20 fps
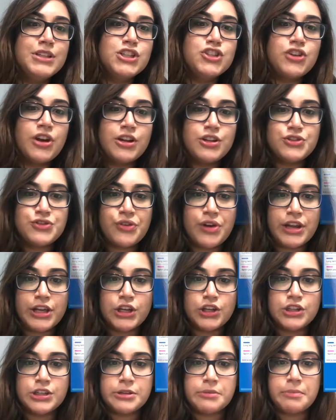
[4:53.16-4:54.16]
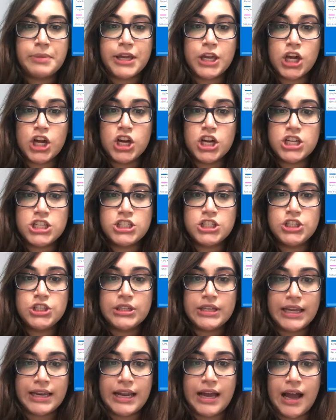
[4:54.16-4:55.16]
Trello is really good because you
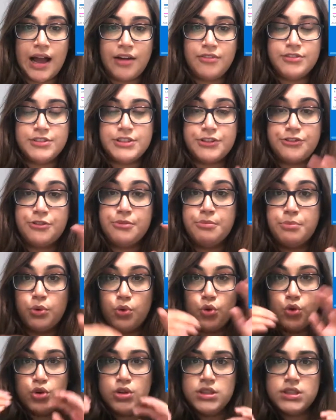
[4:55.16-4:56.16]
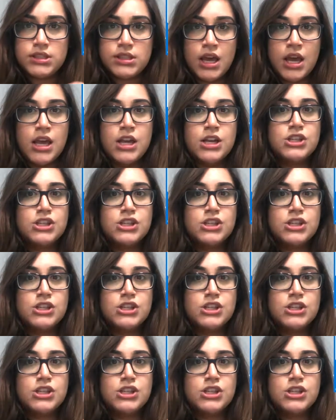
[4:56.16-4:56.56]
can have different boards,